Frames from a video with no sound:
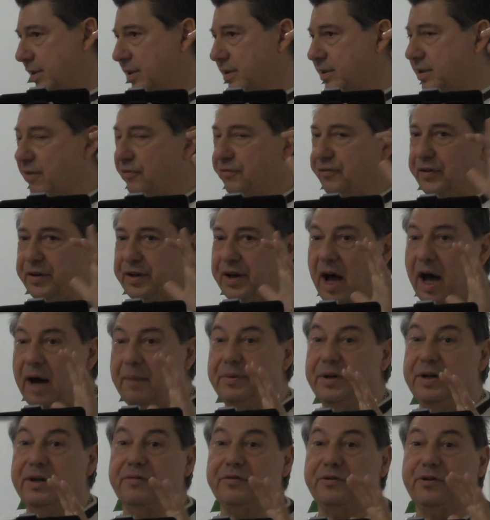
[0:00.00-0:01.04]
The
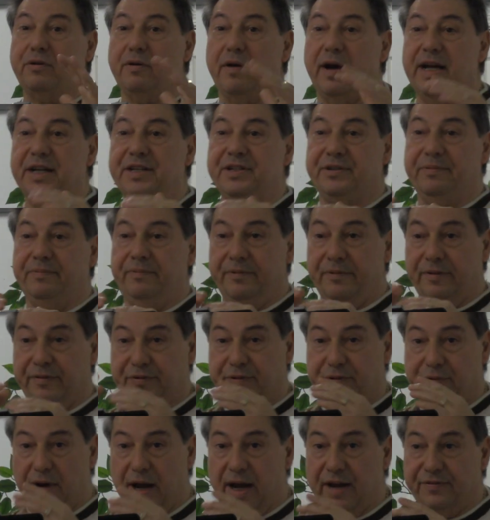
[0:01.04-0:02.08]
phenomenon of, craving,
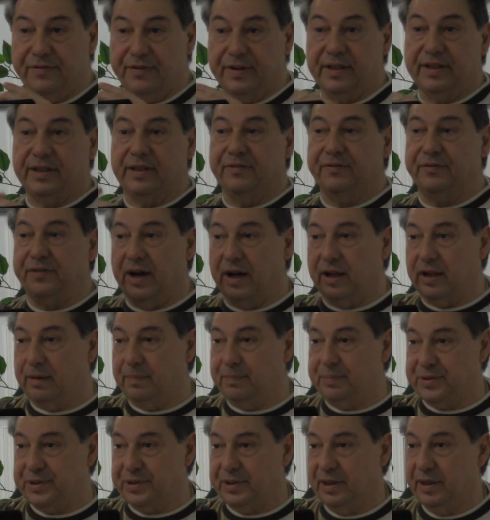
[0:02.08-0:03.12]
of craving
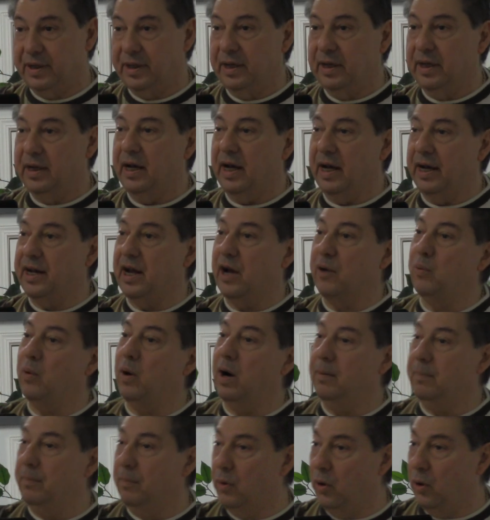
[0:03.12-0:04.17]
develops, and I
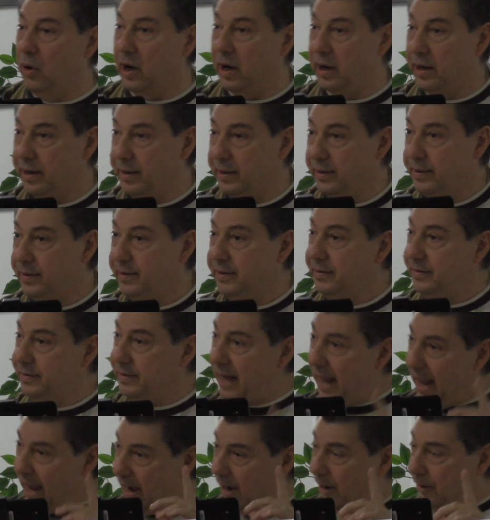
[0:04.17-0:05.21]
want more.
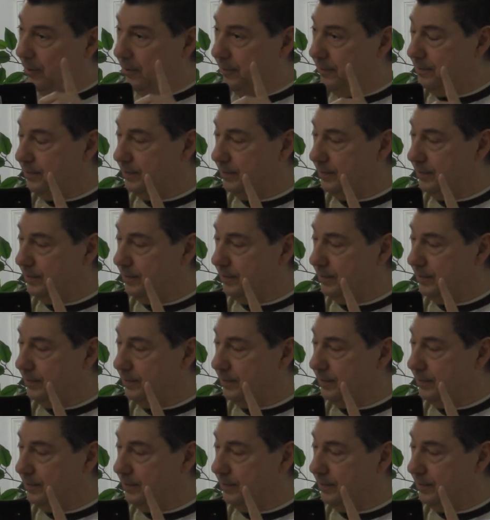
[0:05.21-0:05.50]
Now,